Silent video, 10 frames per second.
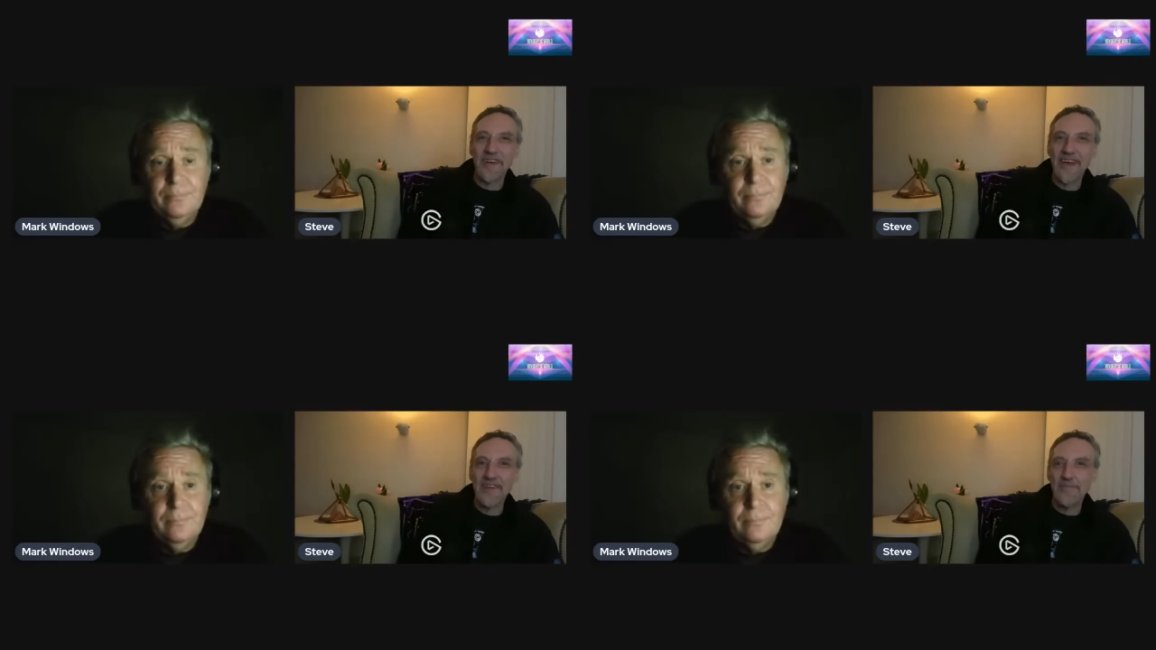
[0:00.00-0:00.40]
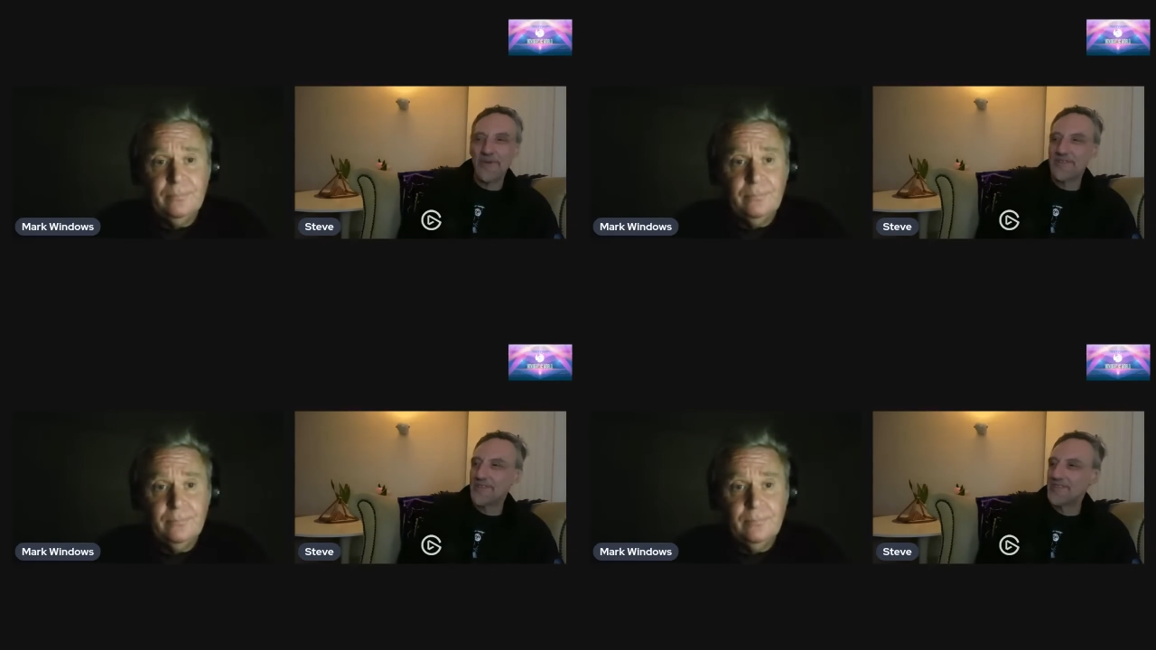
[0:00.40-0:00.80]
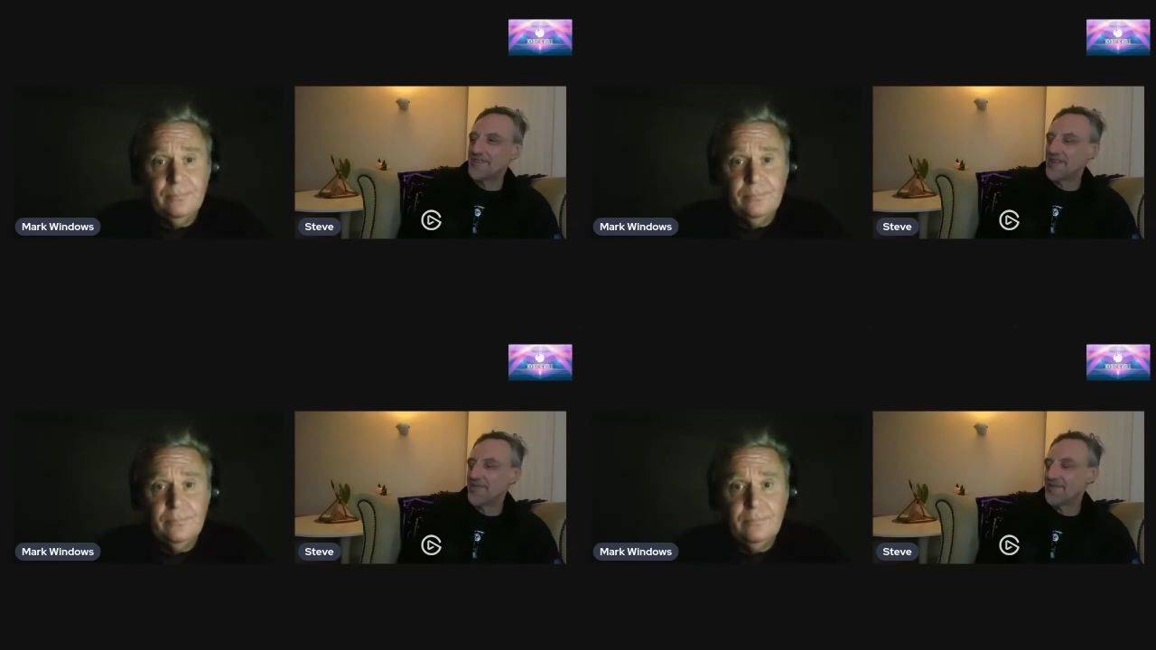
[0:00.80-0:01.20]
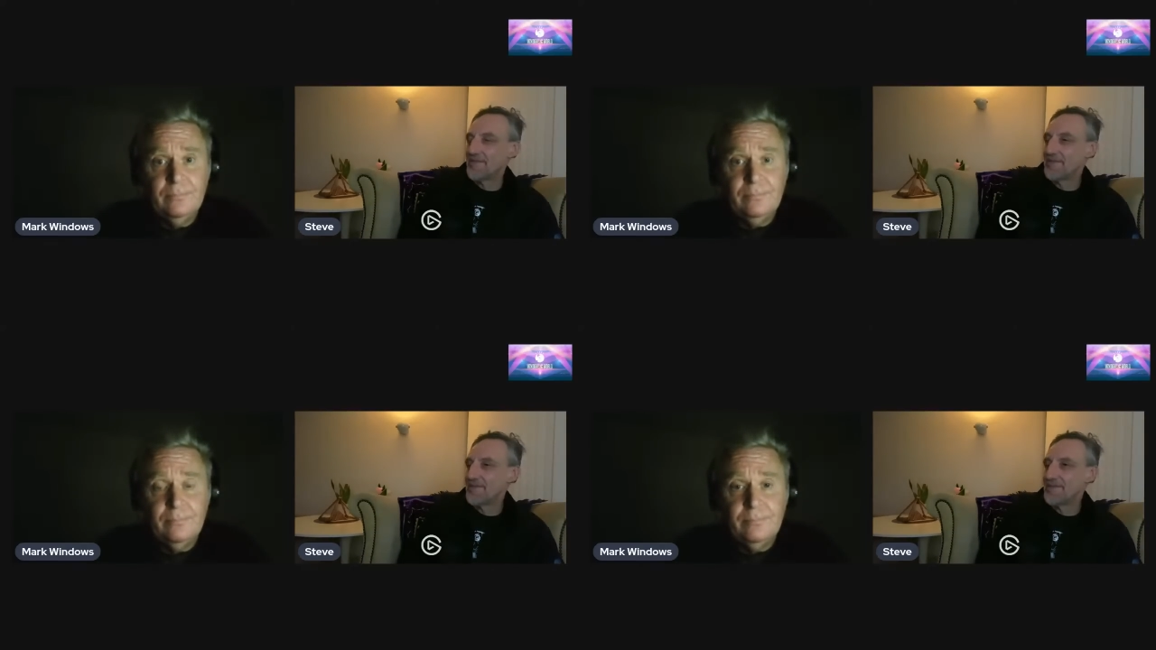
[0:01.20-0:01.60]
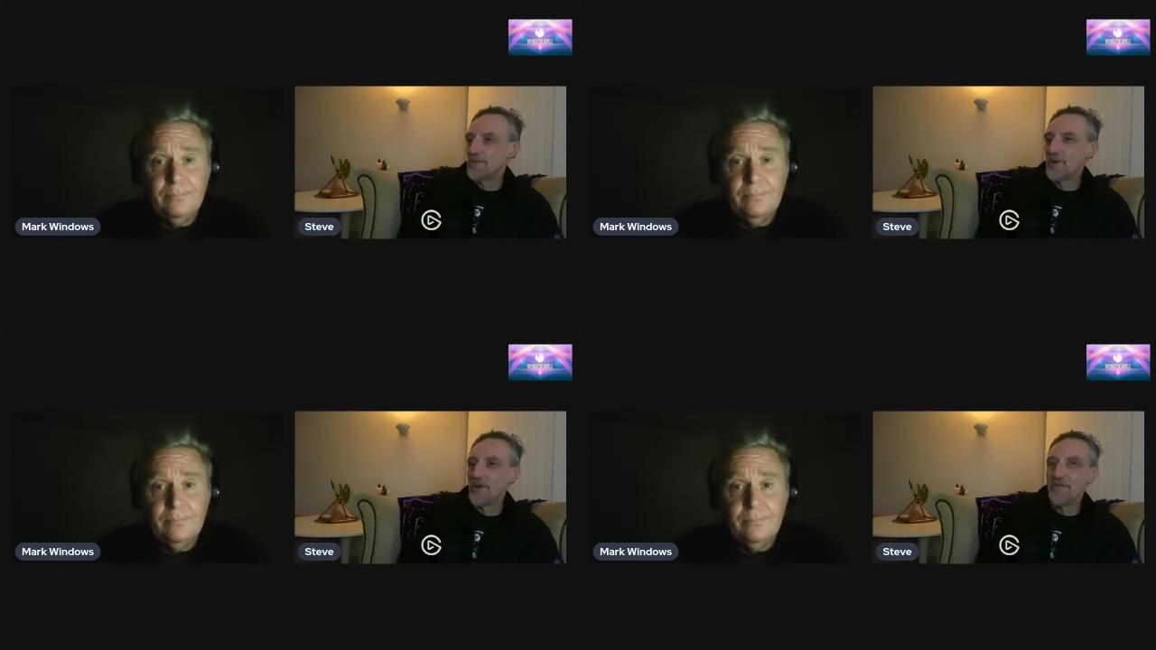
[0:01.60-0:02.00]
Speaker 1: anti PC stuff yeah.
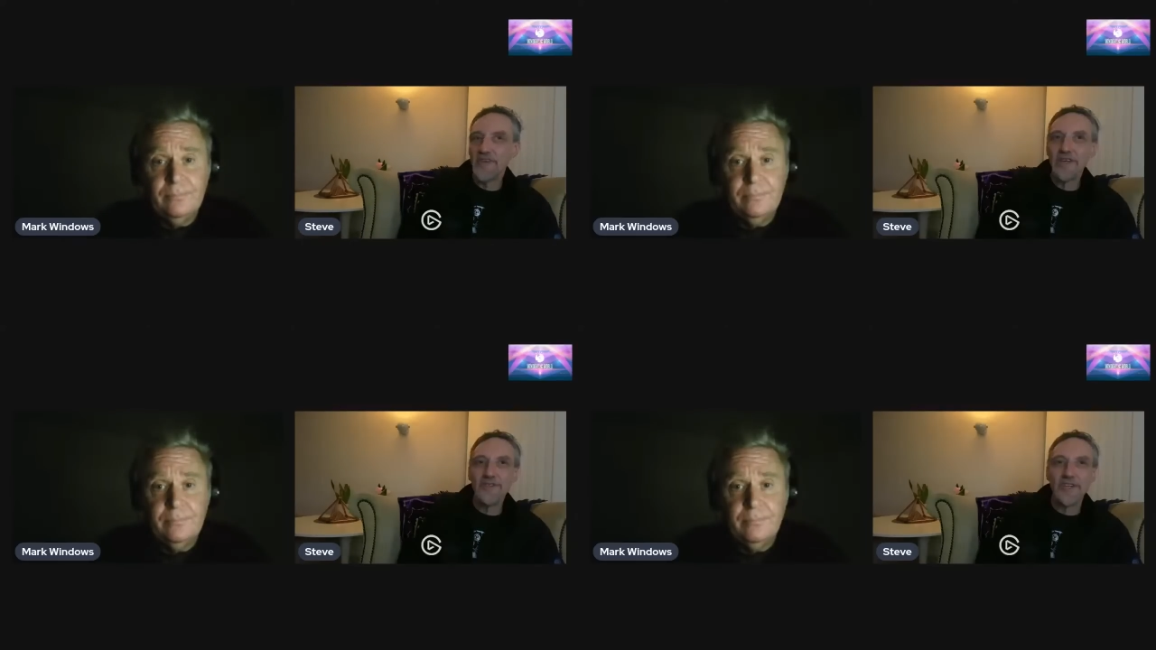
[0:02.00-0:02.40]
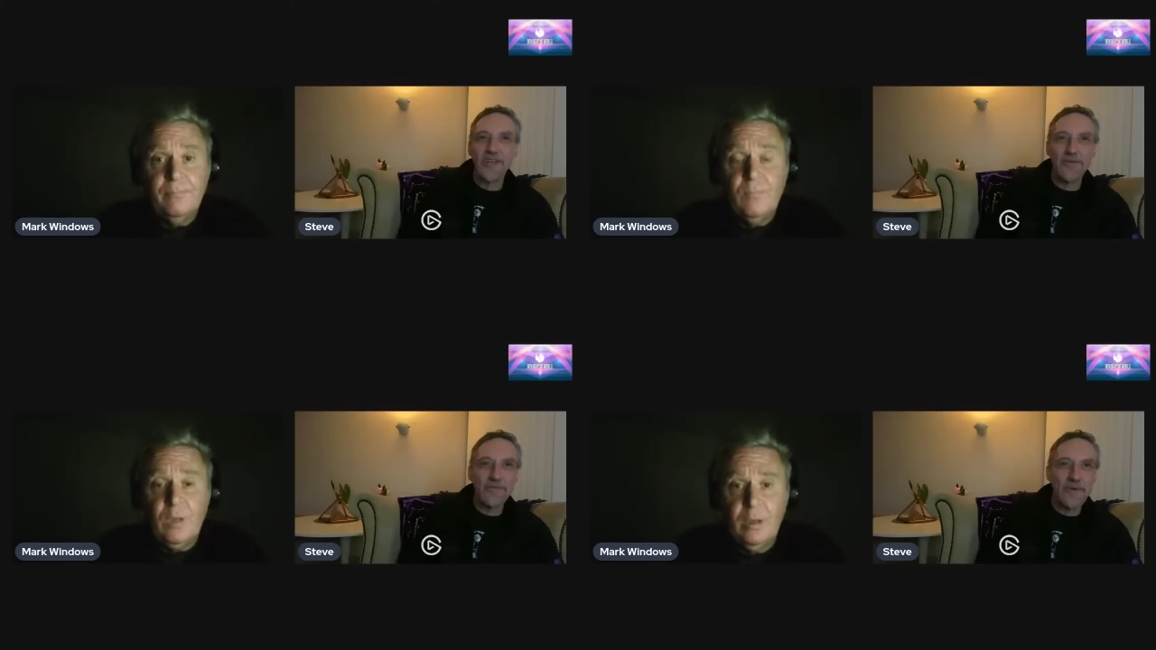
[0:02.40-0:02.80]
12 years ago.